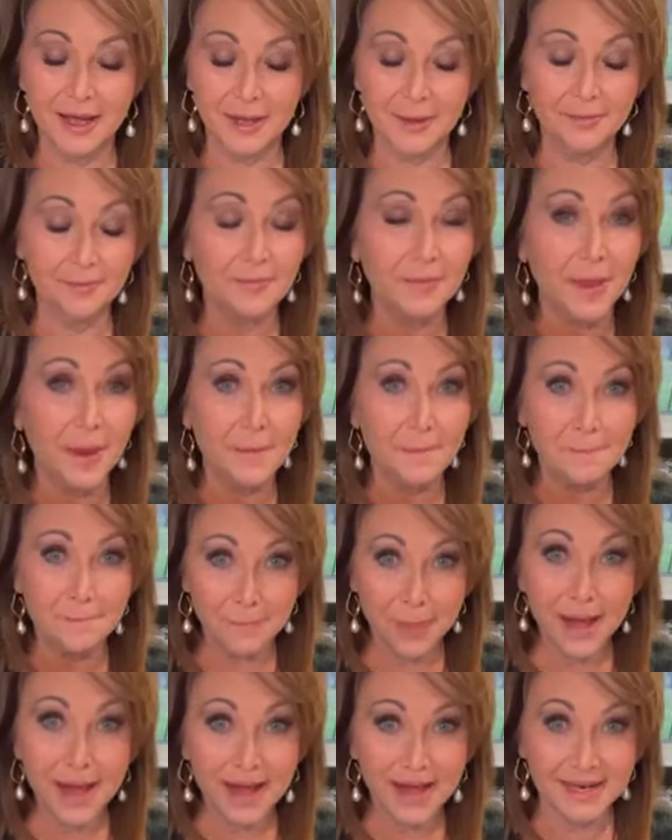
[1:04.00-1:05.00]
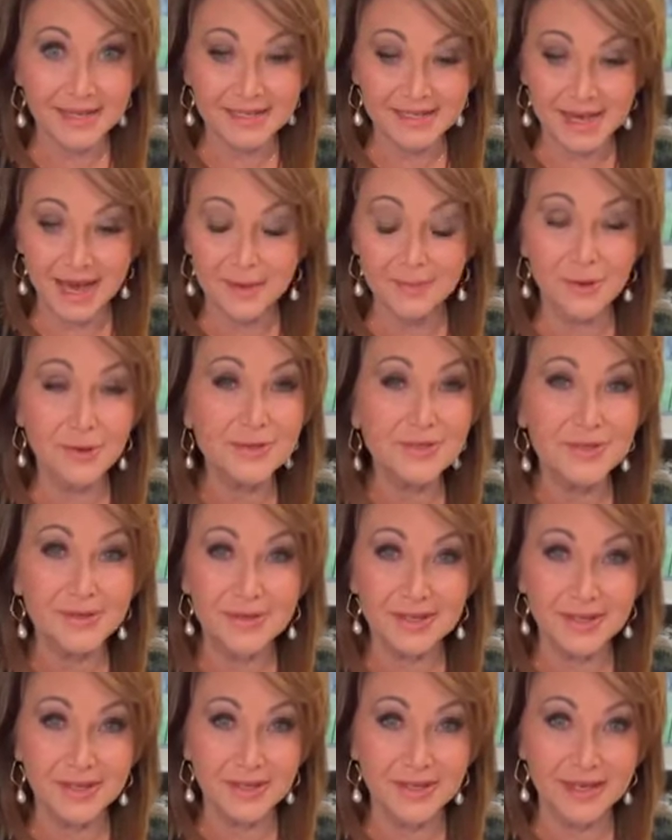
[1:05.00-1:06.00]
but I'm also
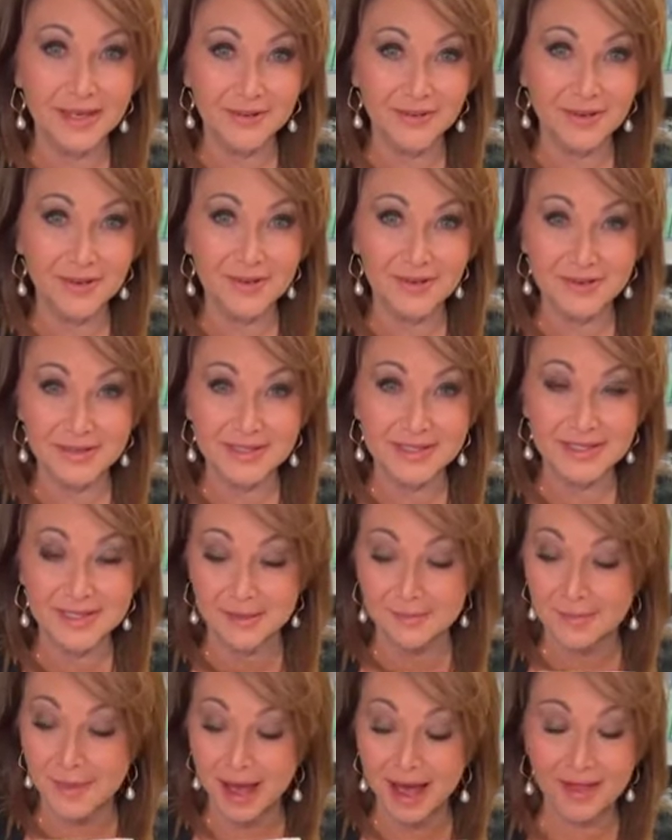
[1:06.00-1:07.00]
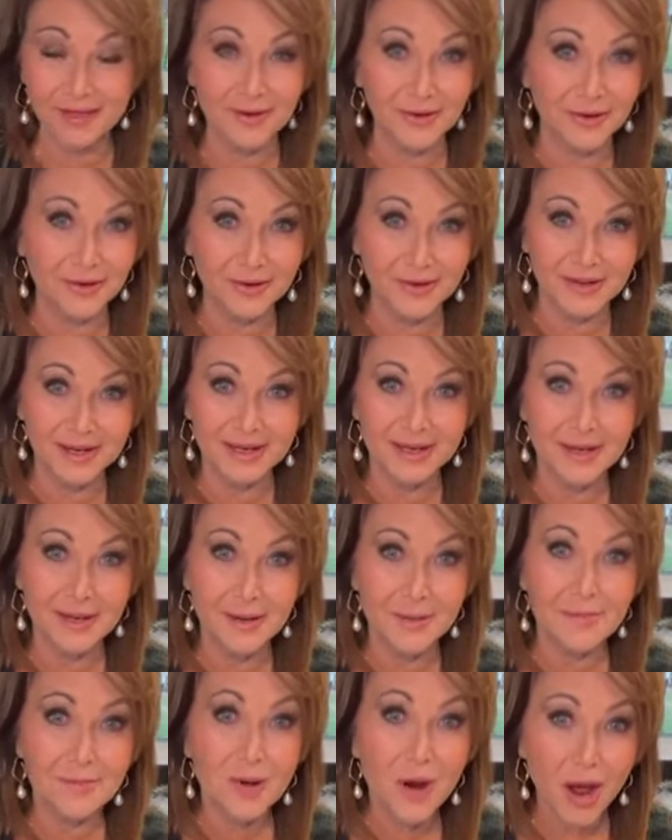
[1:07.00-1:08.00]
going to give you some other
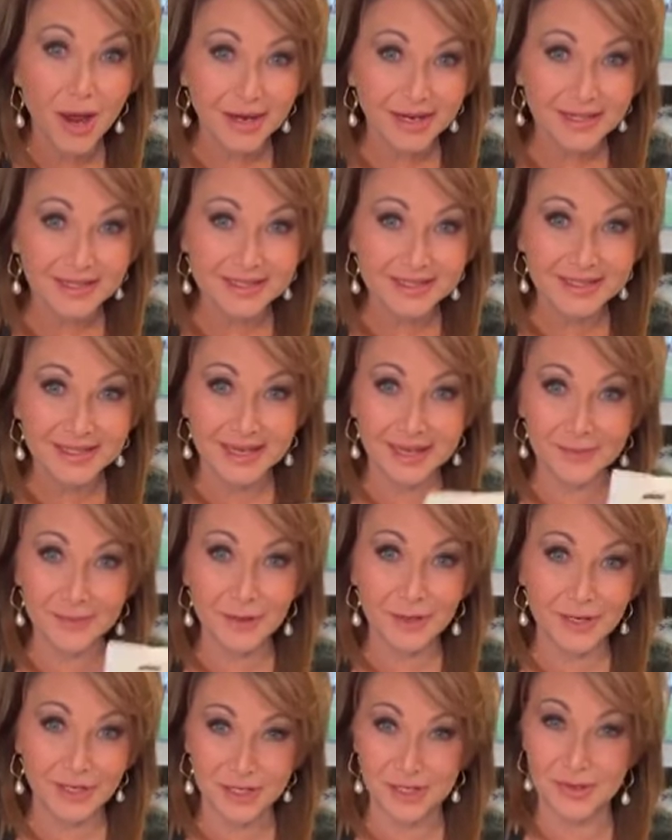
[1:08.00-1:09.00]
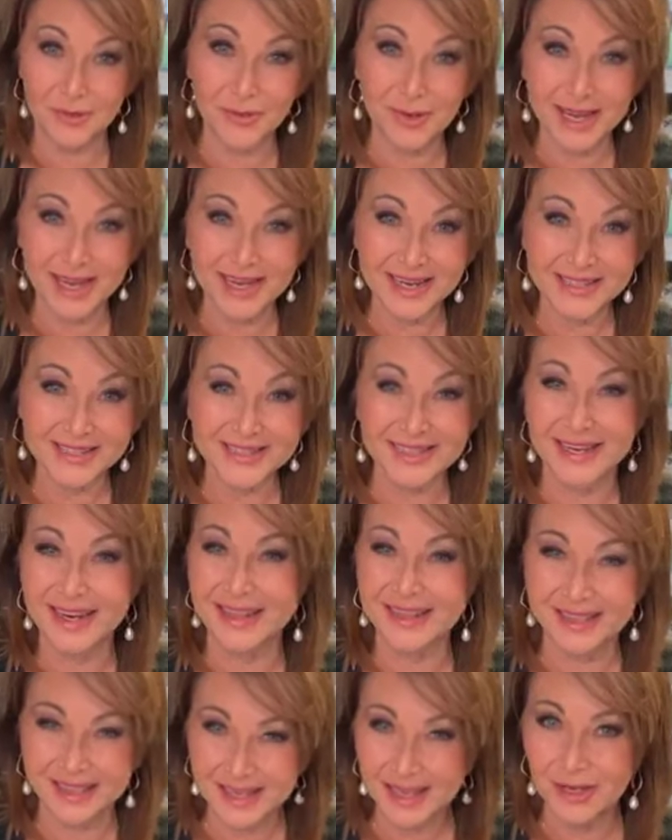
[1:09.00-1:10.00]
products that I'm going to showcase that
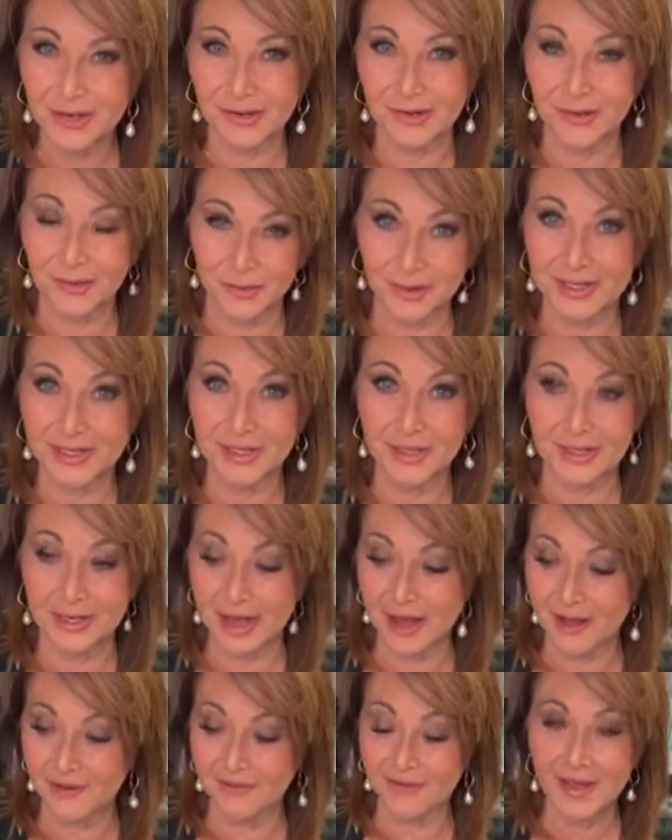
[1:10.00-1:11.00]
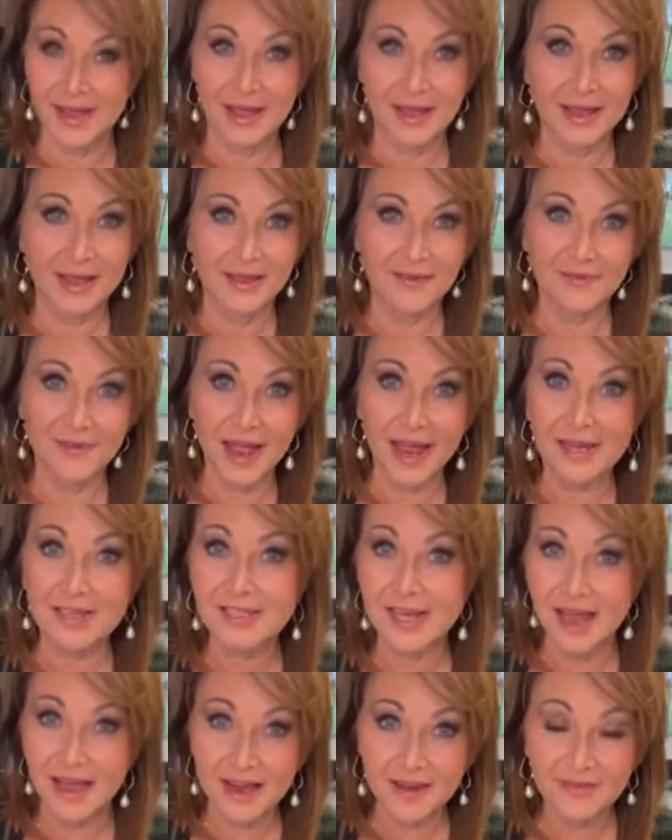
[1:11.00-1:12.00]
I think you're going to love. In
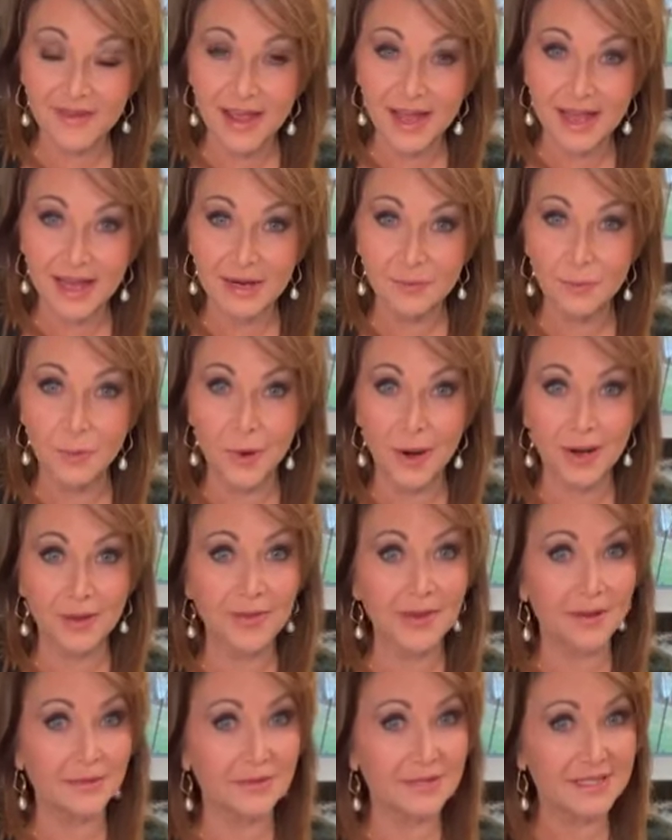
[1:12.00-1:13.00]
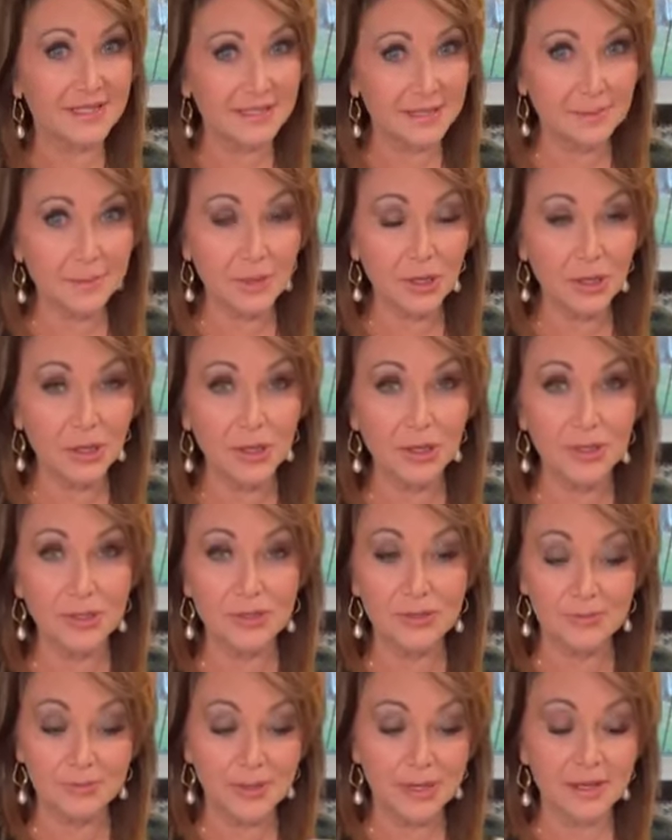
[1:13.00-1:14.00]
fact, I've had one that was
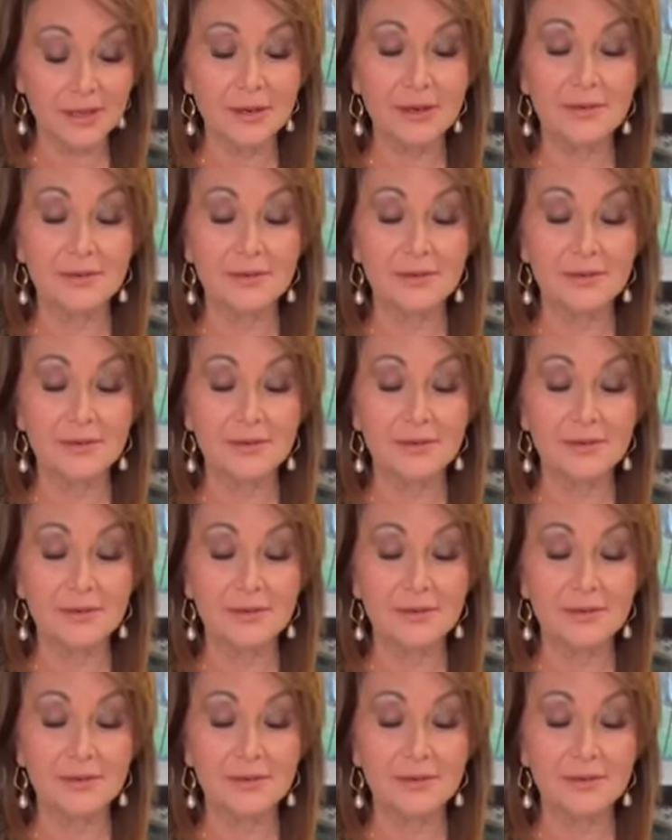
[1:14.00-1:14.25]
similar,